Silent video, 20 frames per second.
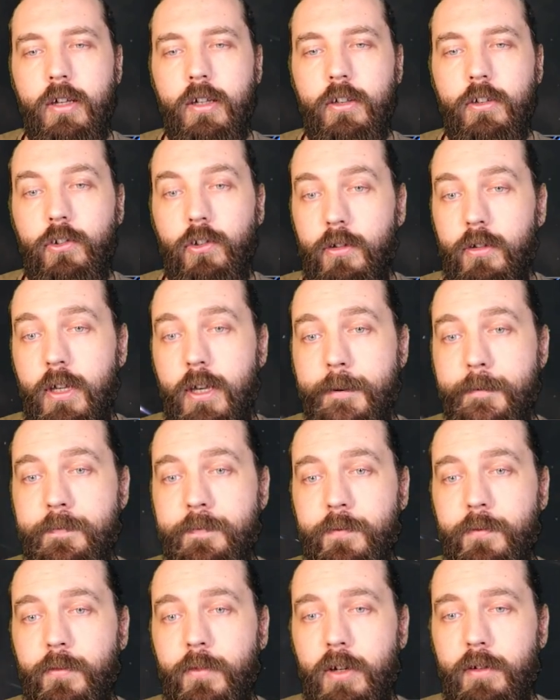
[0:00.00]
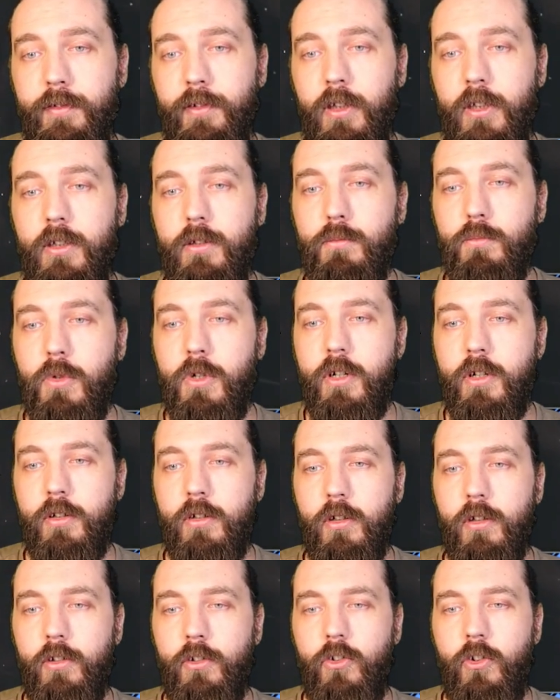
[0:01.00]
So yeah, definitely
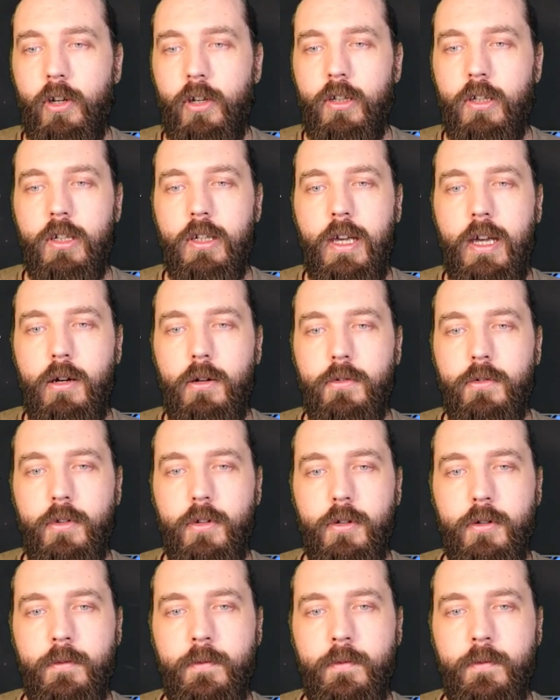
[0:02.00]
worth checking out though.